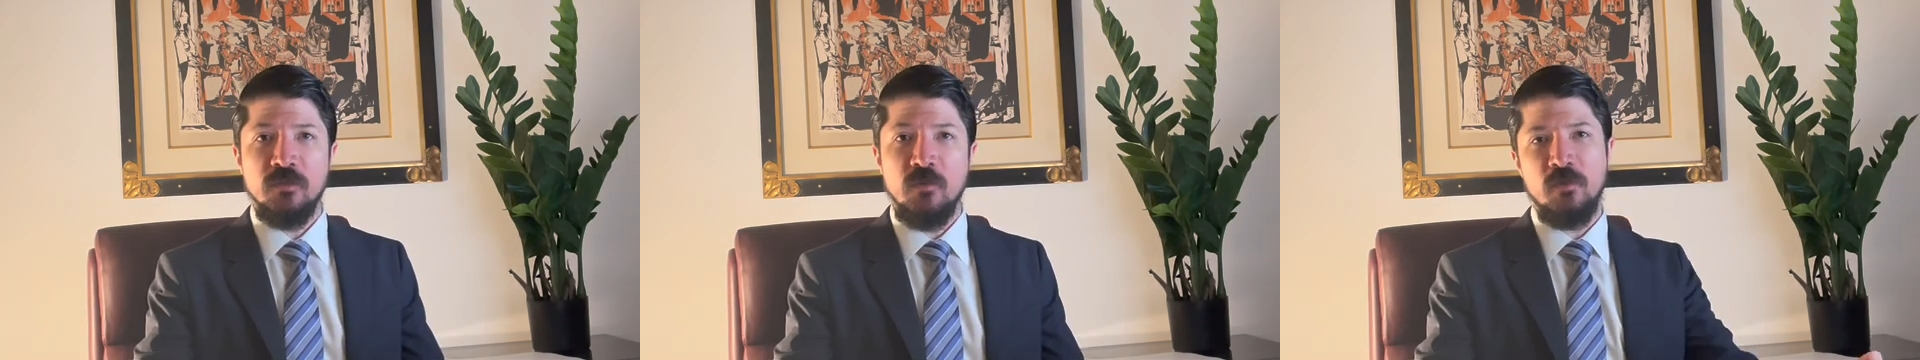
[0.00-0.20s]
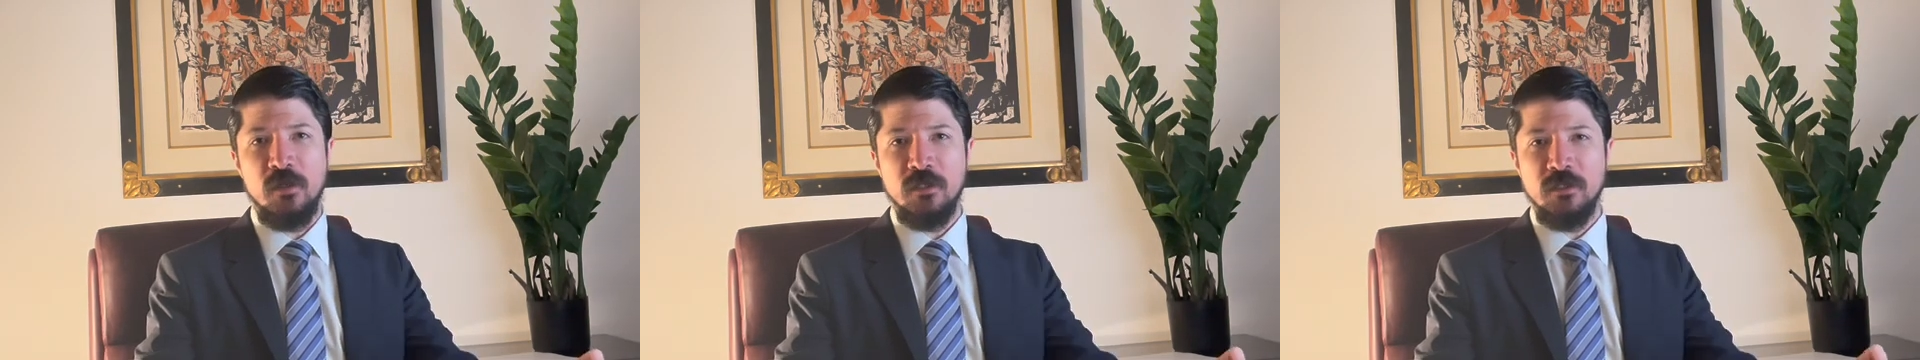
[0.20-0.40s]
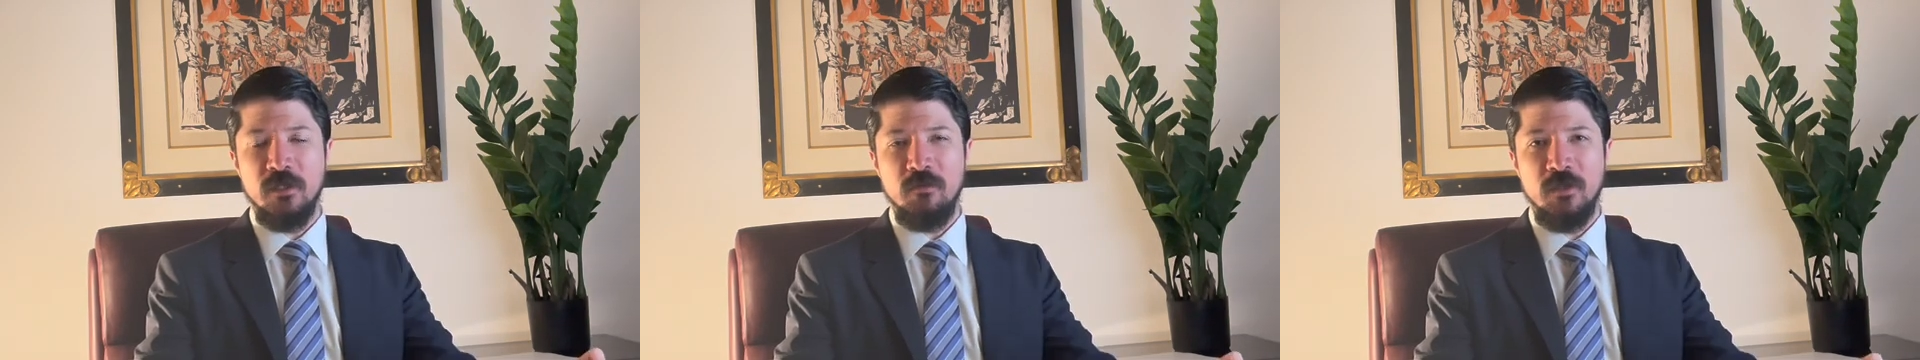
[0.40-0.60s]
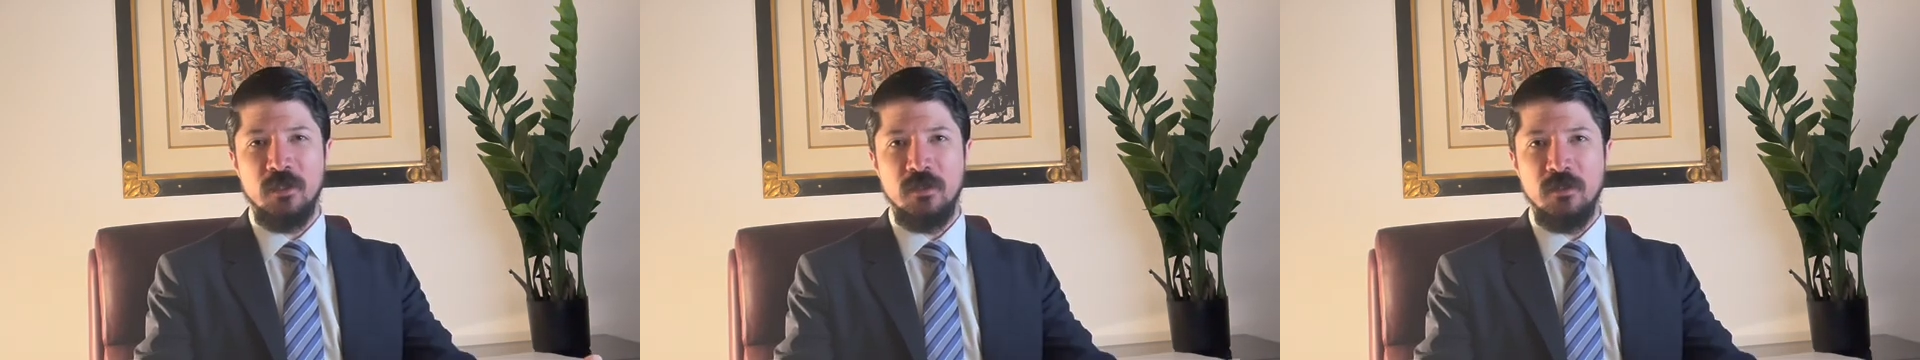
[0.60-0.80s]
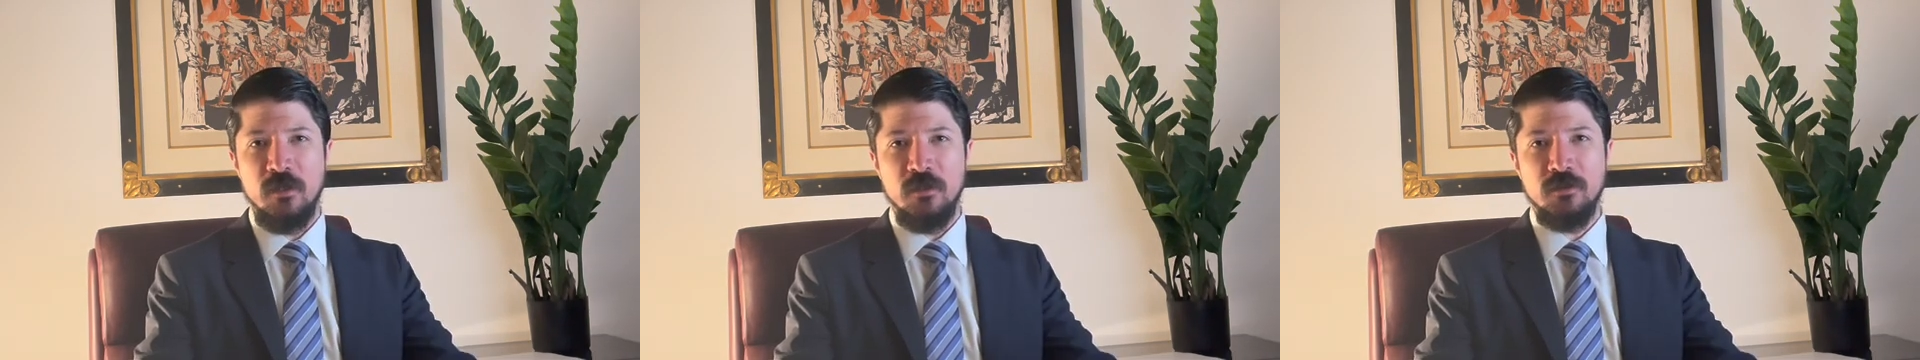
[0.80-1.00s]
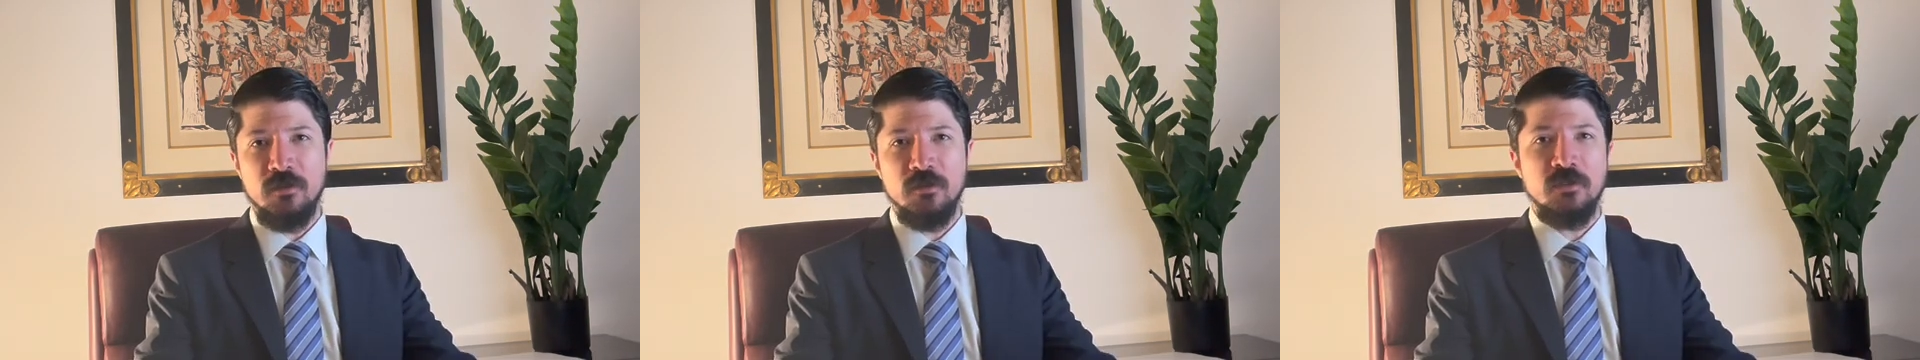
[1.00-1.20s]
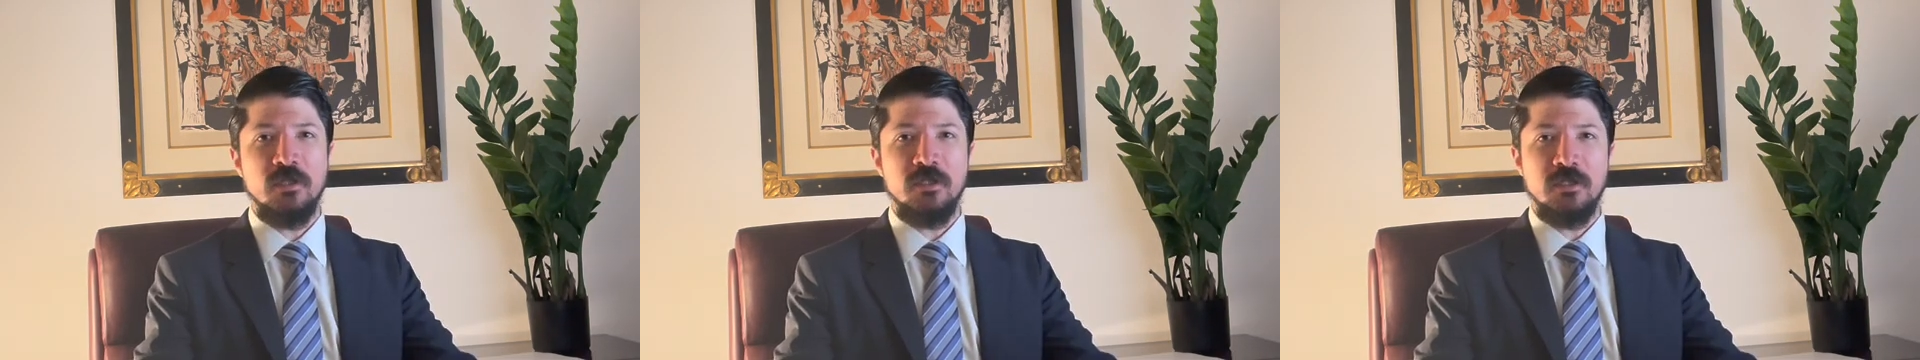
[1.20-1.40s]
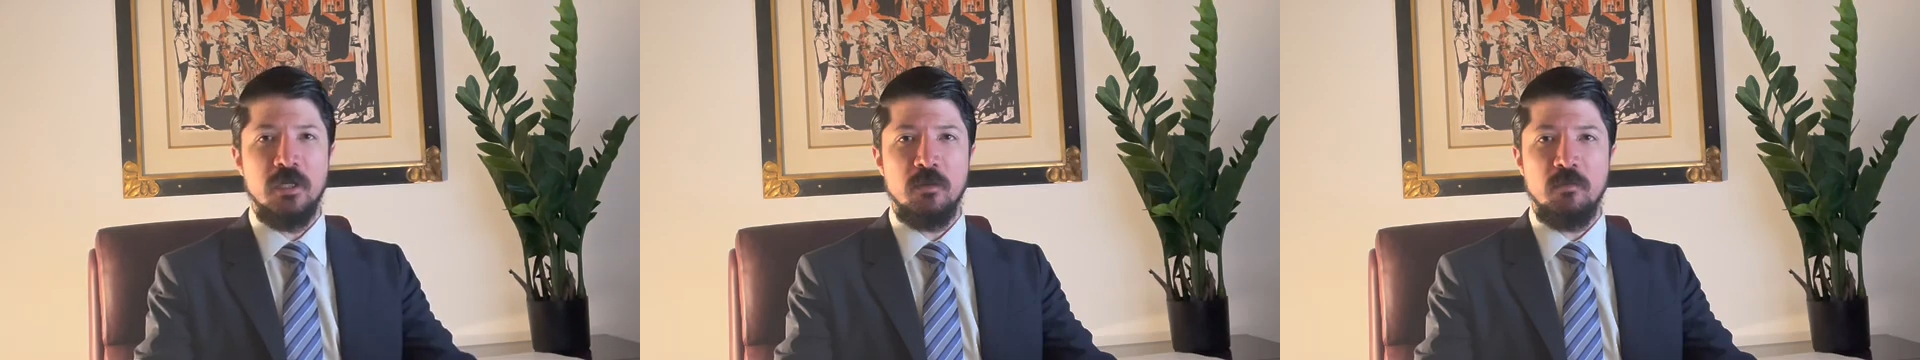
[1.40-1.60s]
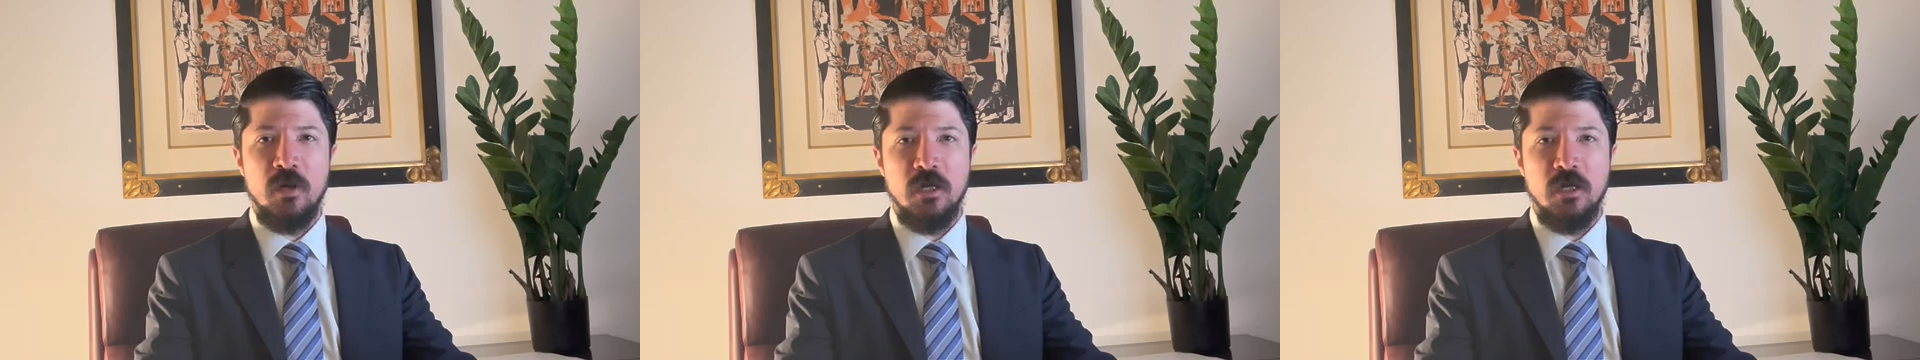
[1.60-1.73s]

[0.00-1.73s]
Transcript: as well as semiconductors dictate